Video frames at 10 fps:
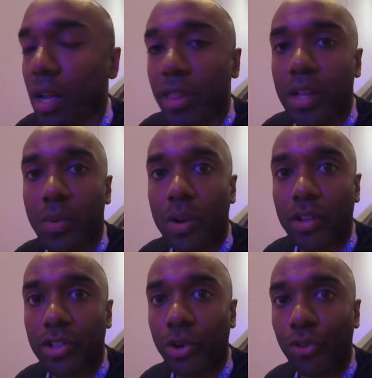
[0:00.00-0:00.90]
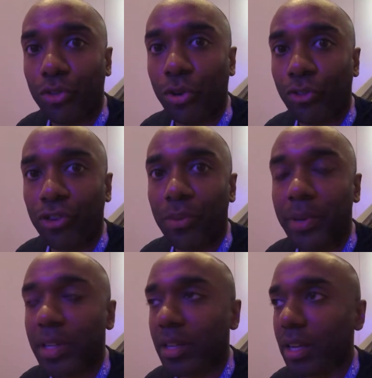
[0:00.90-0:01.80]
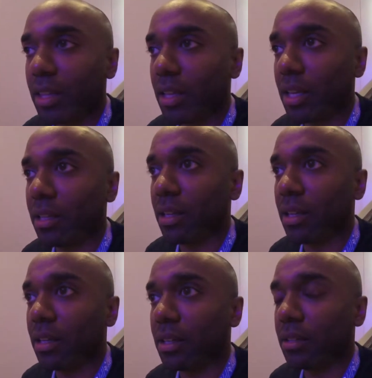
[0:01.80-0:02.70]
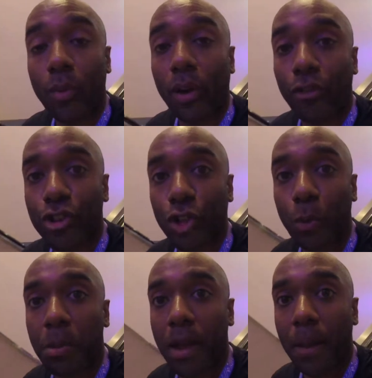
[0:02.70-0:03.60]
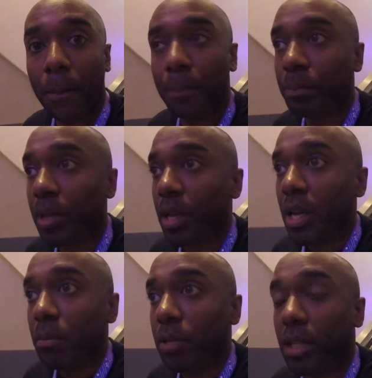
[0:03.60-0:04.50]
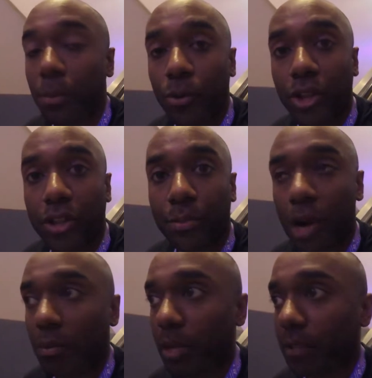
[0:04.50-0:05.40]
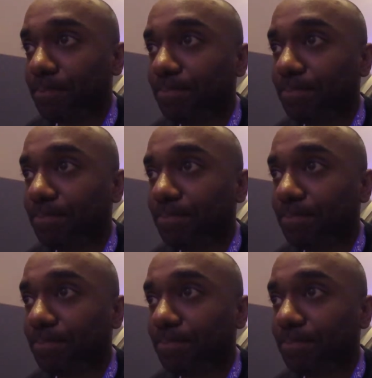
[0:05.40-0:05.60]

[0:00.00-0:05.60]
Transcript: I think I wanted the show floor for a bit, and then wait for the 2 p.m. meetup with Brownman.